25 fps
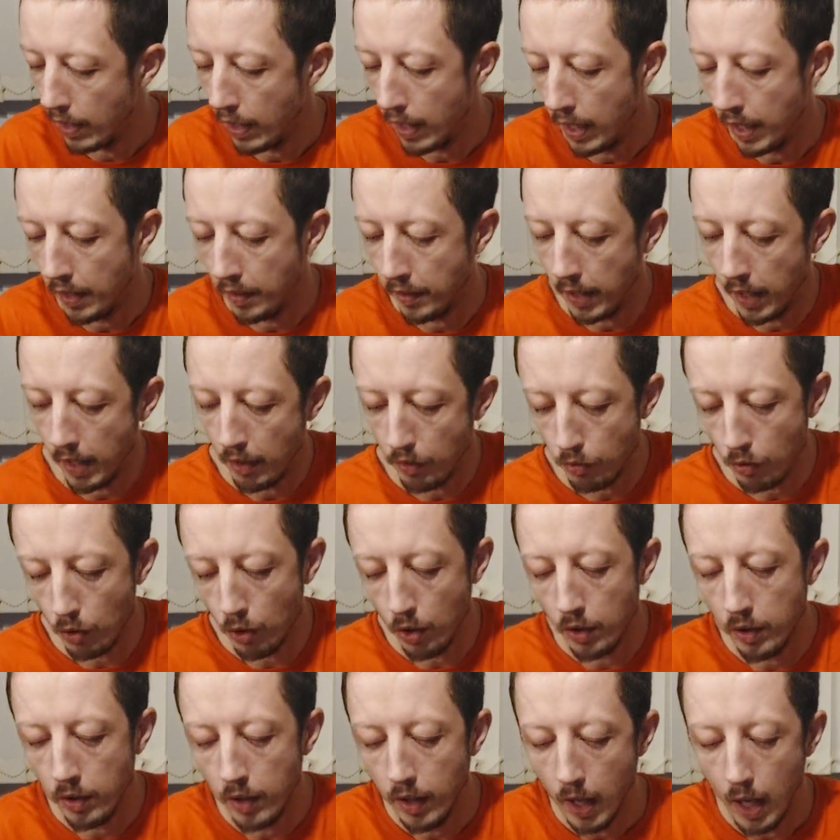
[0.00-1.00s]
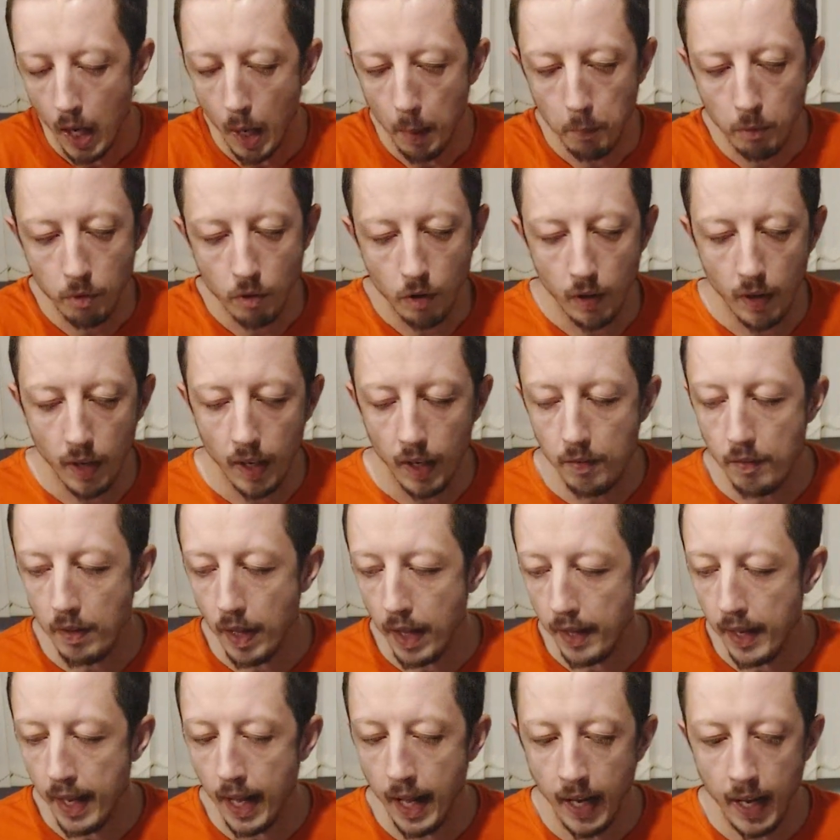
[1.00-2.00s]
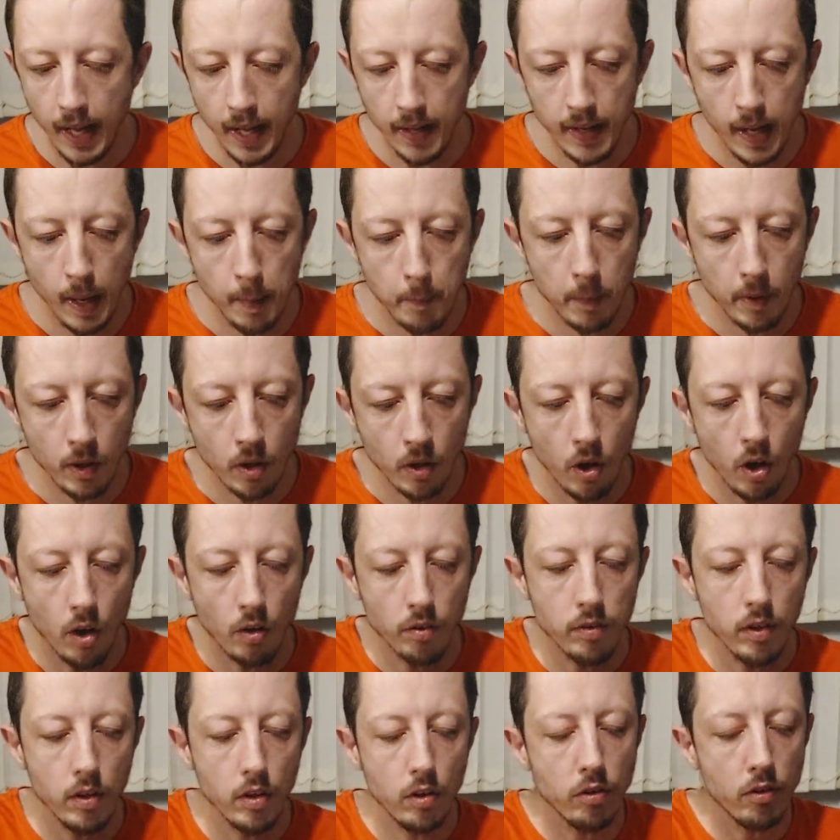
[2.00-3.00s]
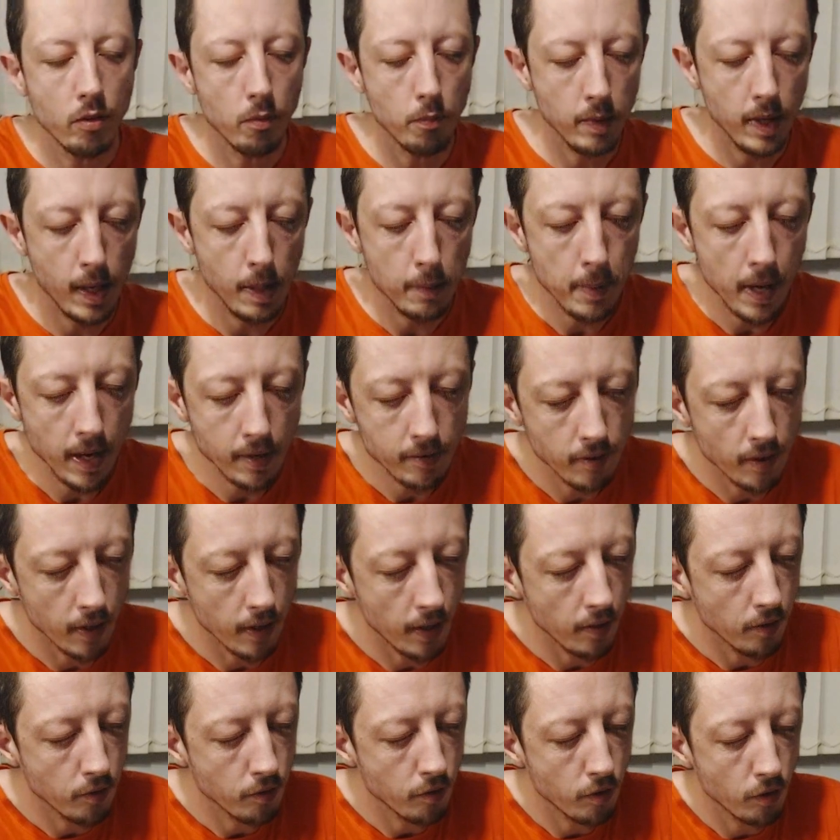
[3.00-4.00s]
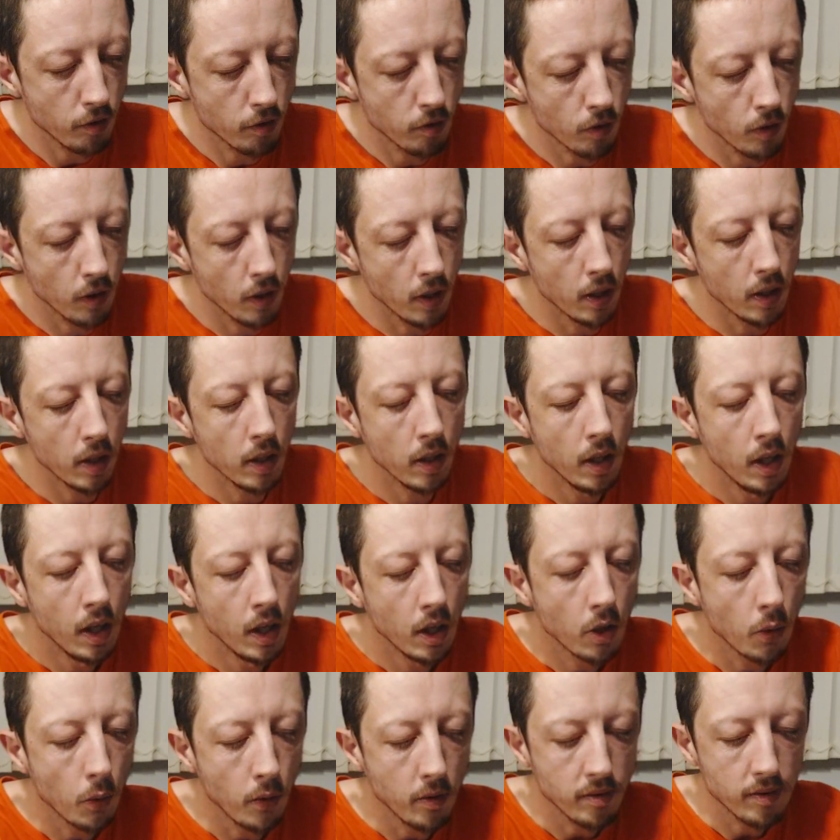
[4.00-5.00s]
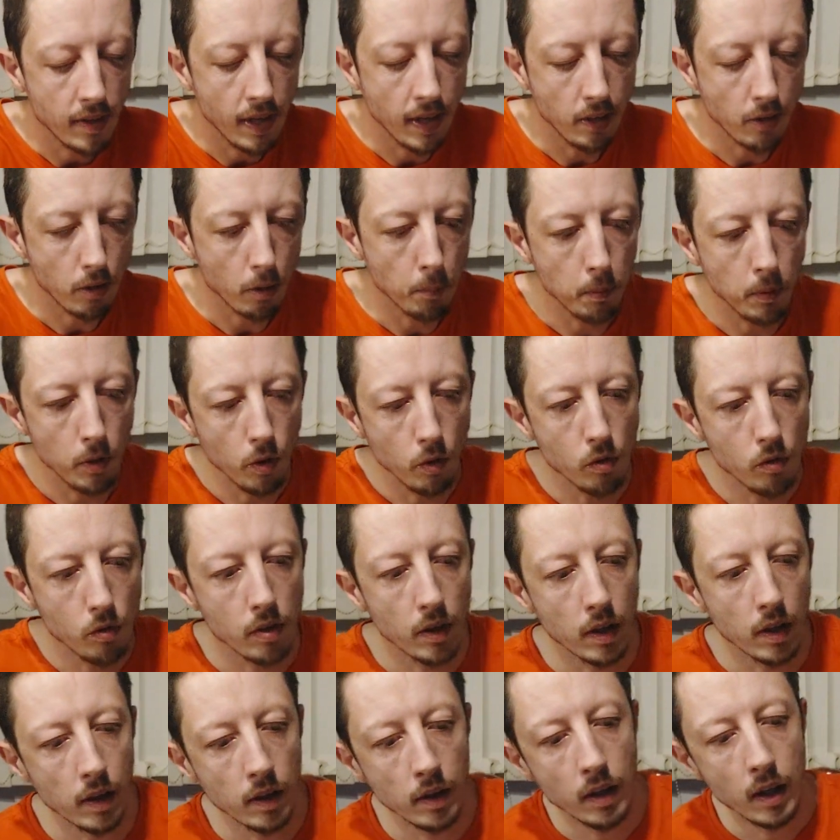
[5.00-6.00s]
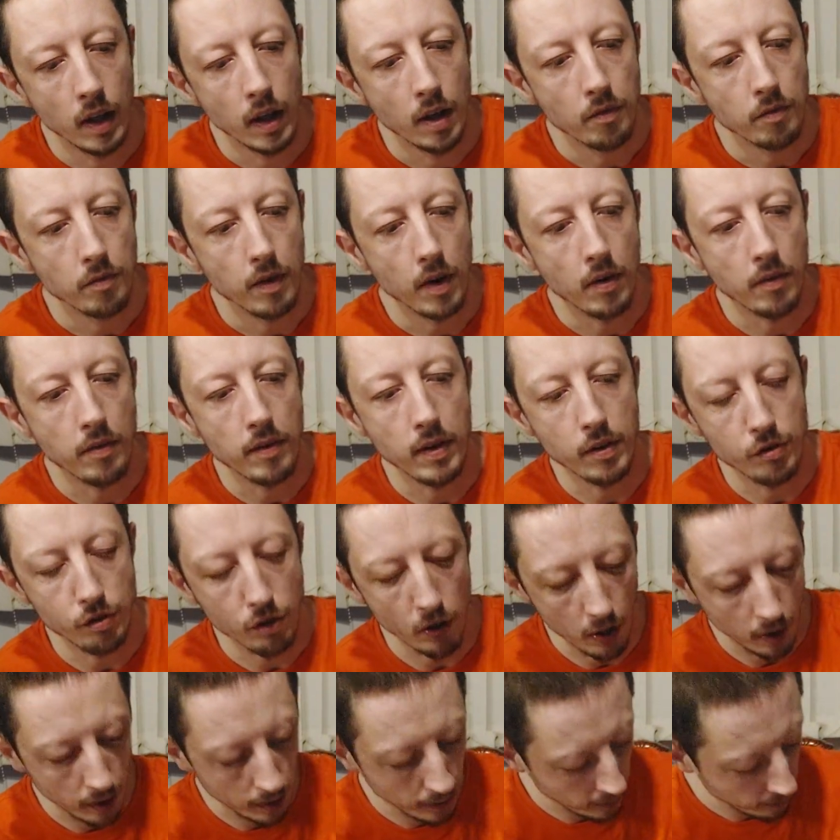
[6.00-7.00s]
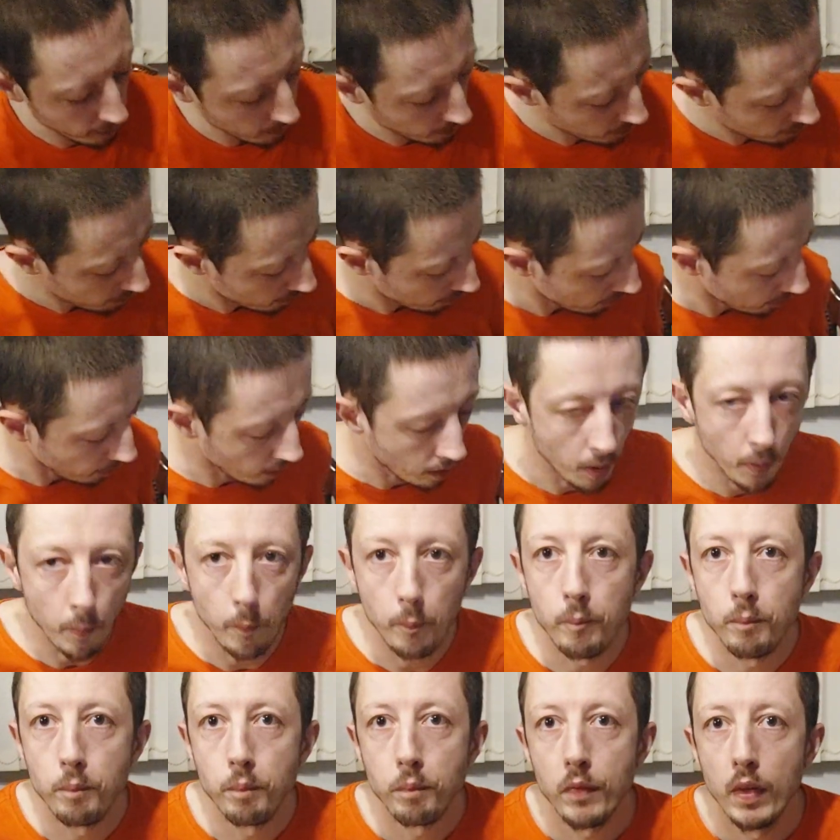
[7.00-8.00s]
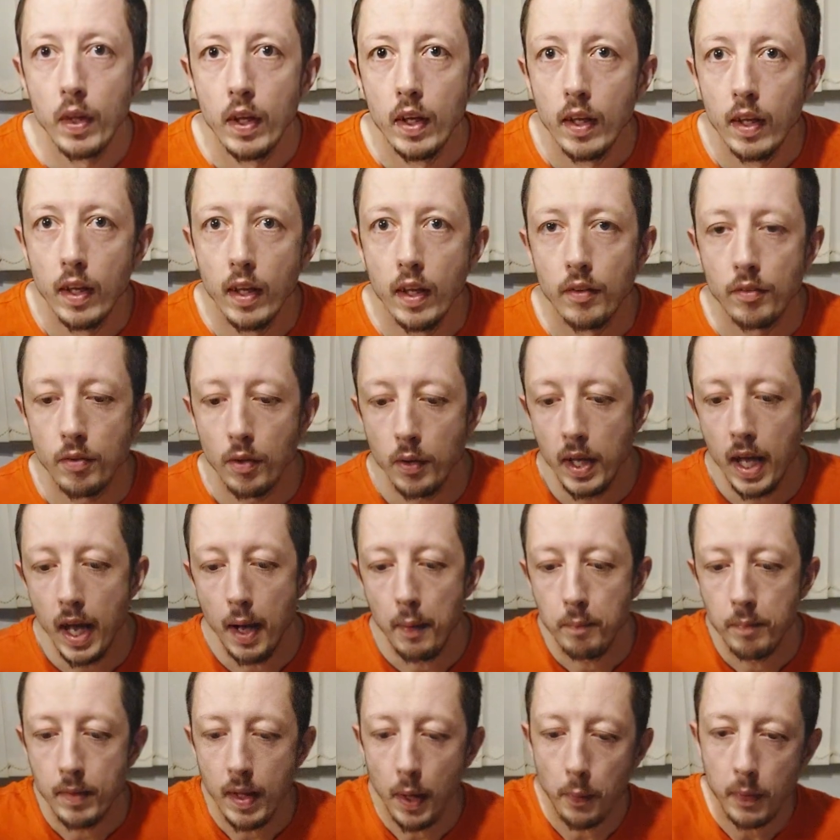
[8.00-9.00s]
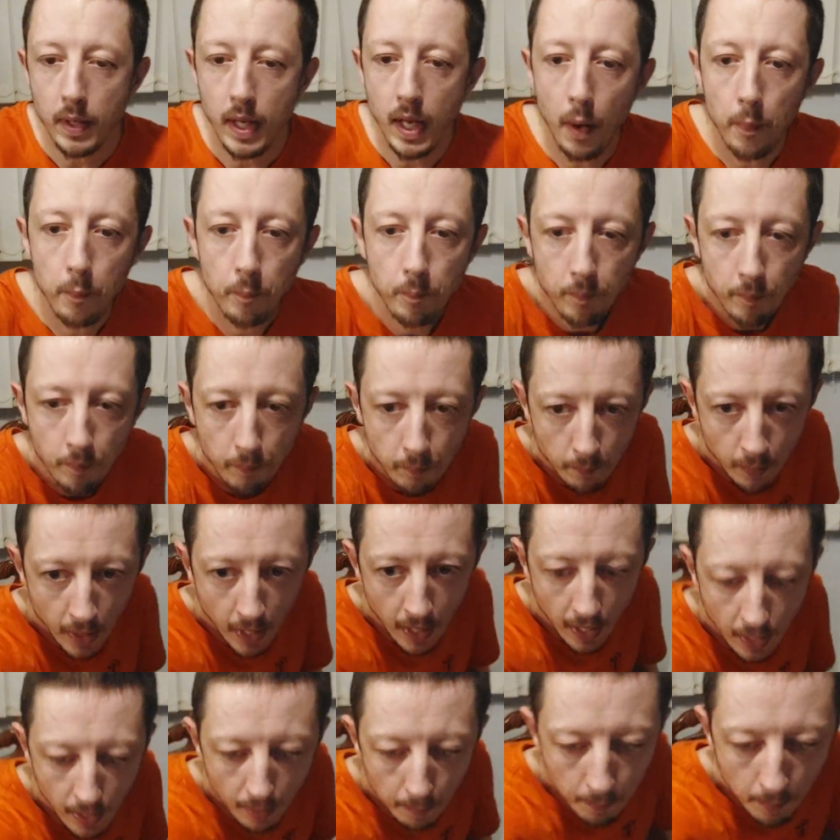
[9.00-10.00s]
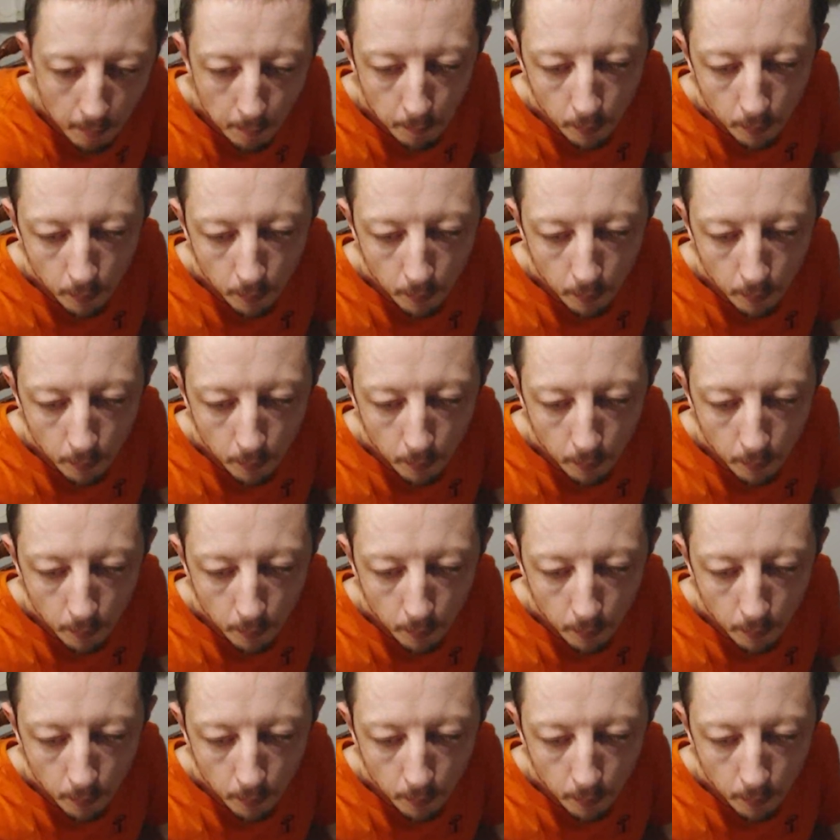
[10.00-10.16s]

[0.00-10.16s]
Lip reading: And that's good. I'm just going to leave that there like that because it doesn't really matter. It's just going to go inside the computer very, very shortly. So yeah, there we go. Right, let me